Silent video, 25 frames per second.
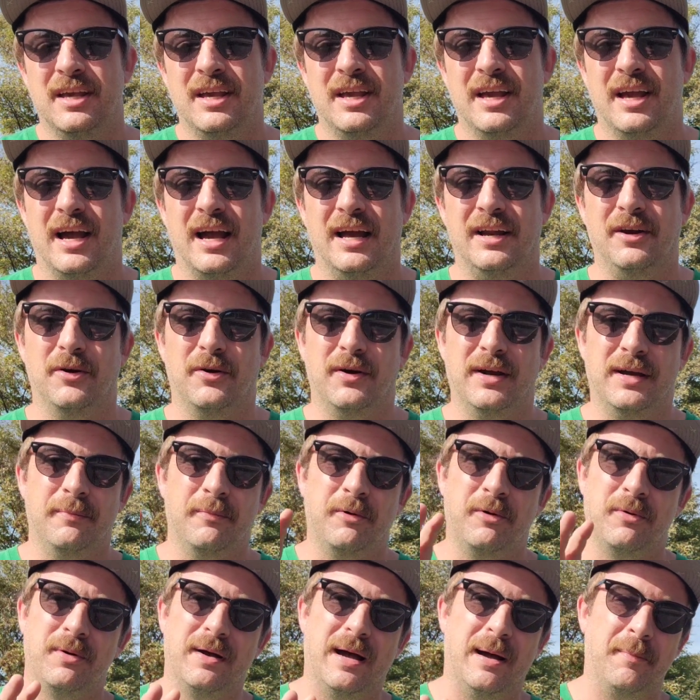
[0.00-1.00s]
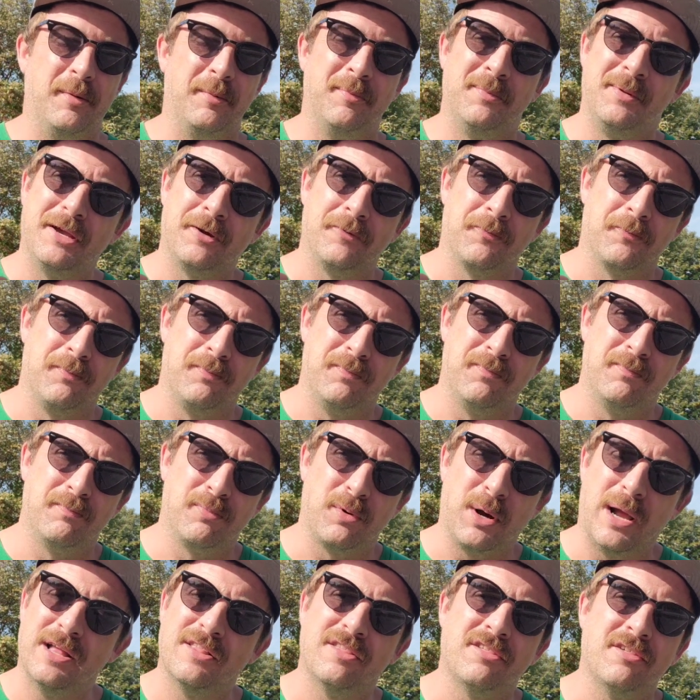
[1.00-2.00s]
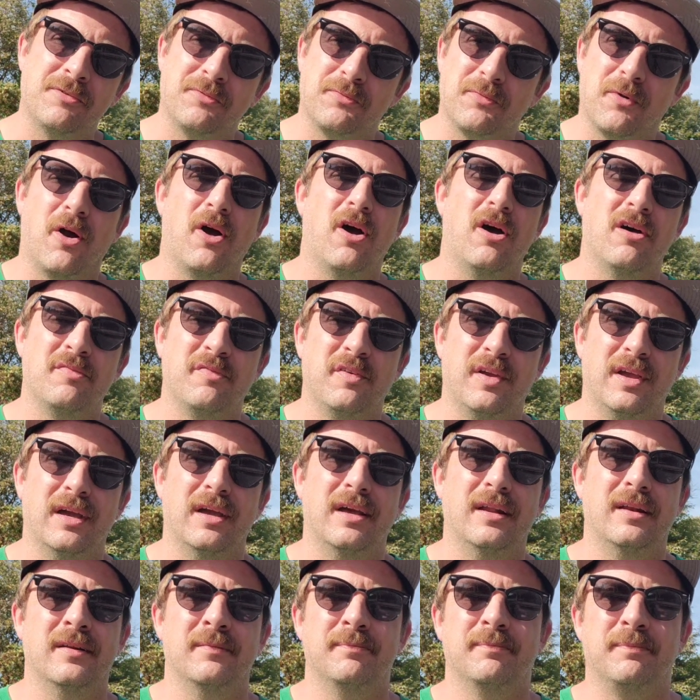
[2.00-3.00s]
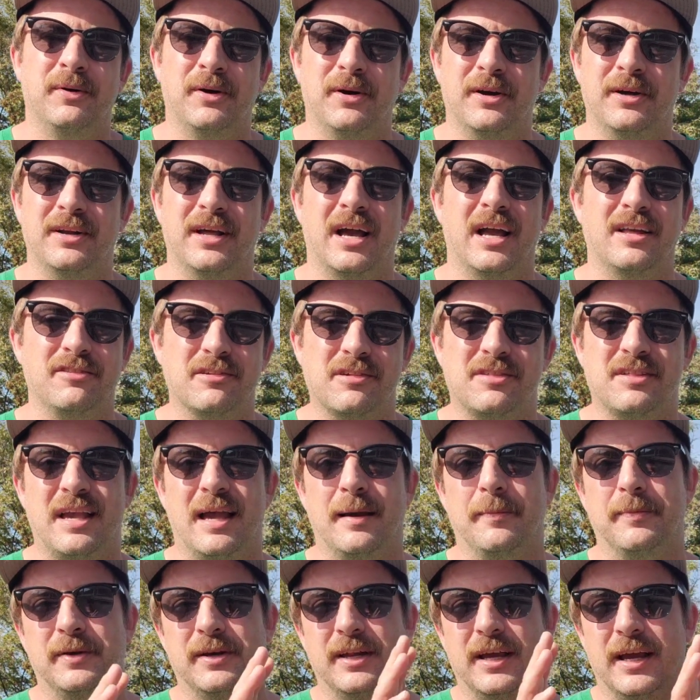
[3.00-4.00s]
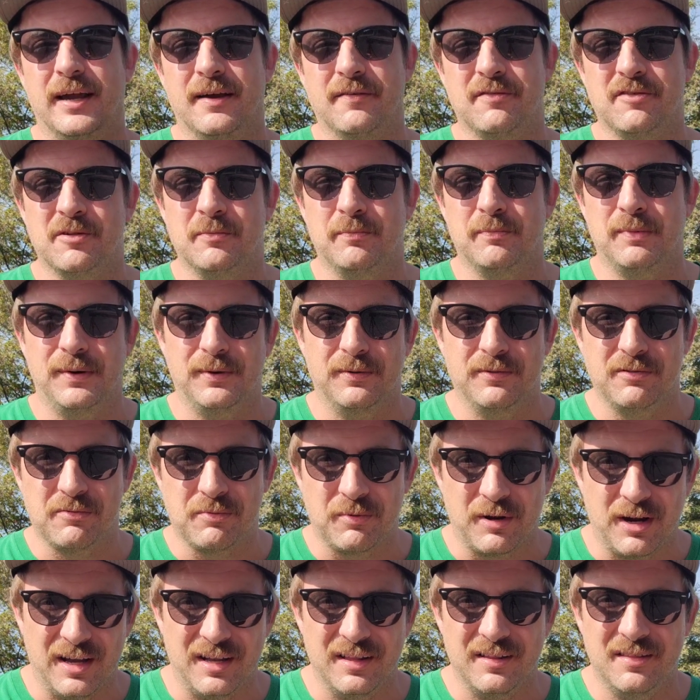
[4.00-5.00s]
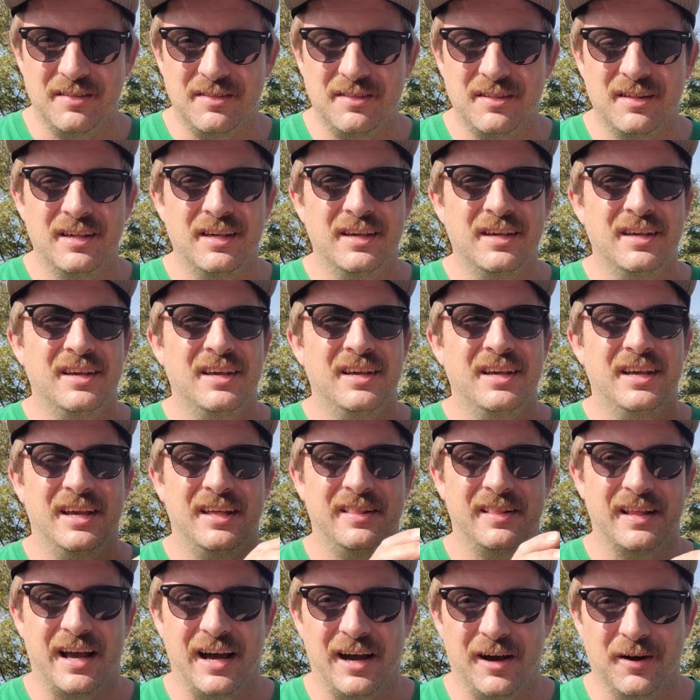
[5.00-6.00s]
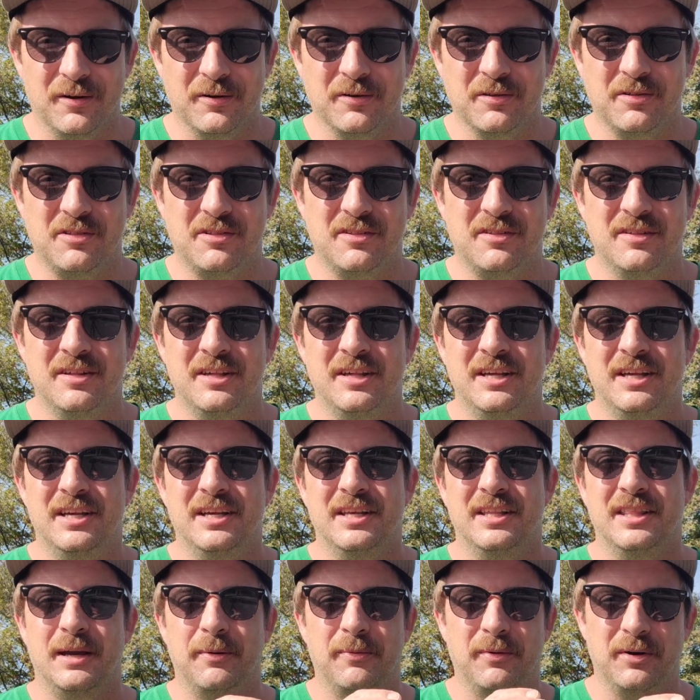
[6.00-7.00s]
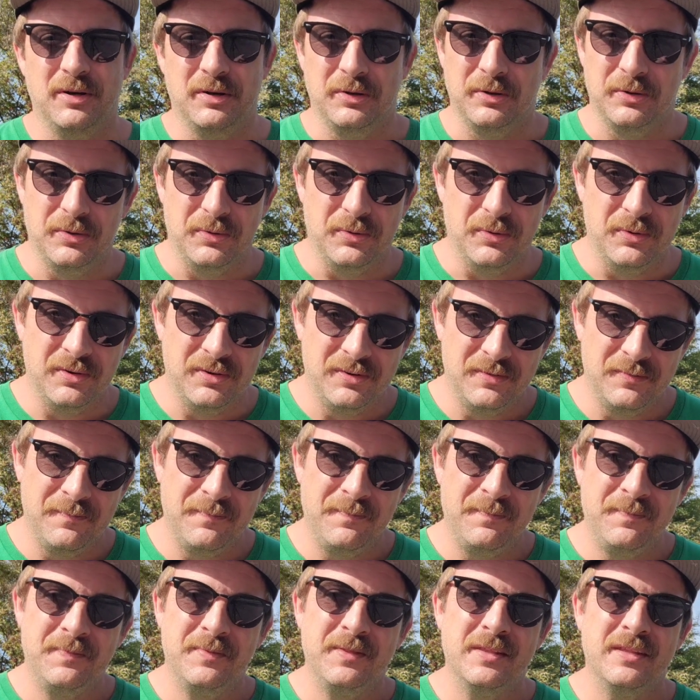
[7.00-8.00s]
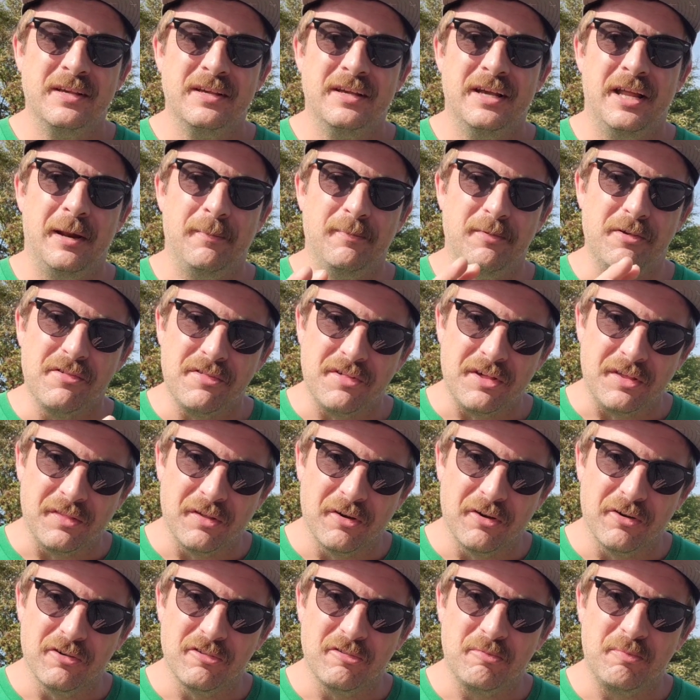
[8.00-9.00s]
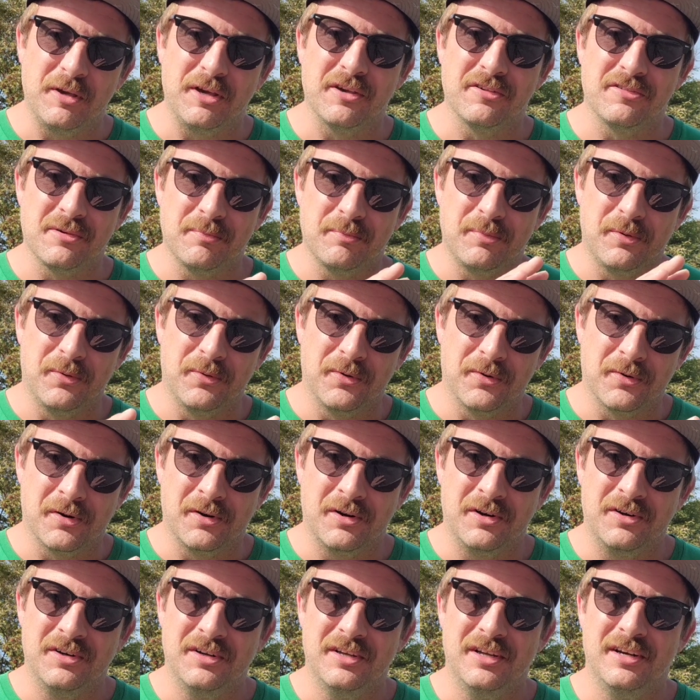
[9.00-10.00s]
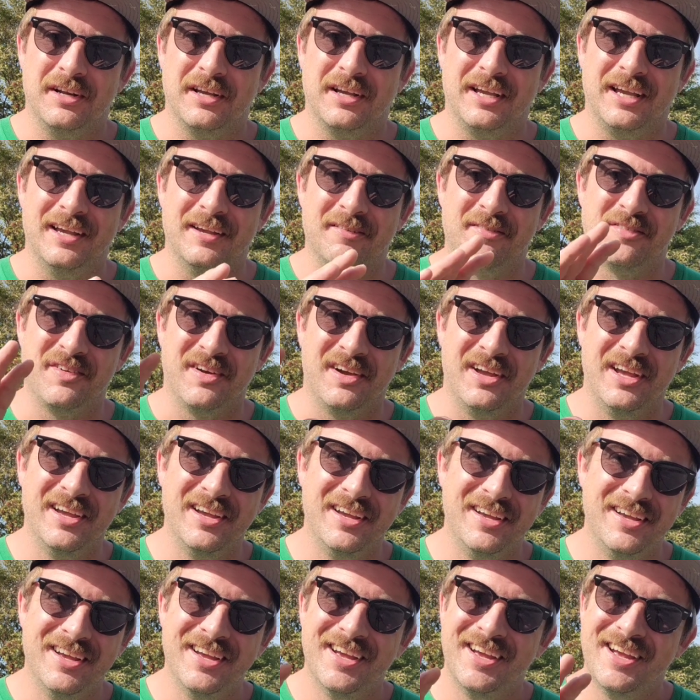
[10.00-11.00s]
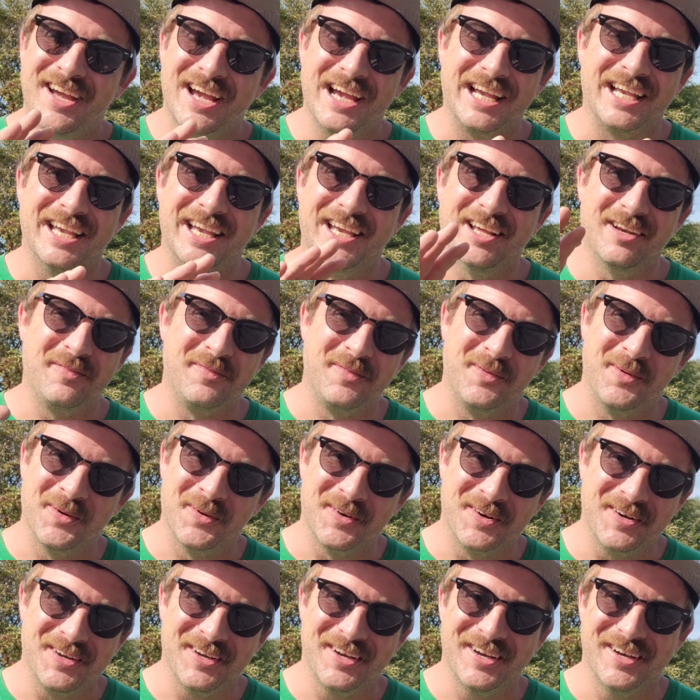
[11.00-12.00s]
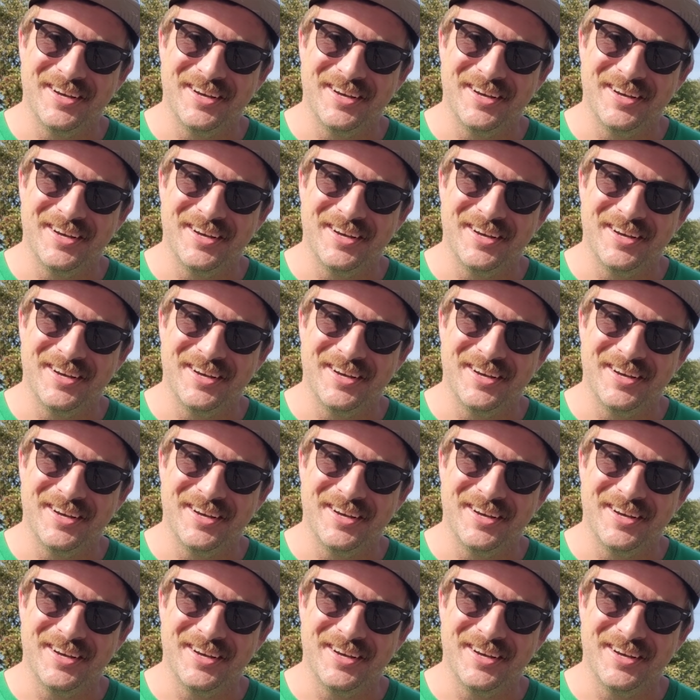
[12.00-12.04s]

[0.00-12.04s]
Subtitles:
I know I'm a big Bronson Raw fan, but I just happen to have some Bones Reds in the house that were new, and I'm using those because I'm poor and I can't afford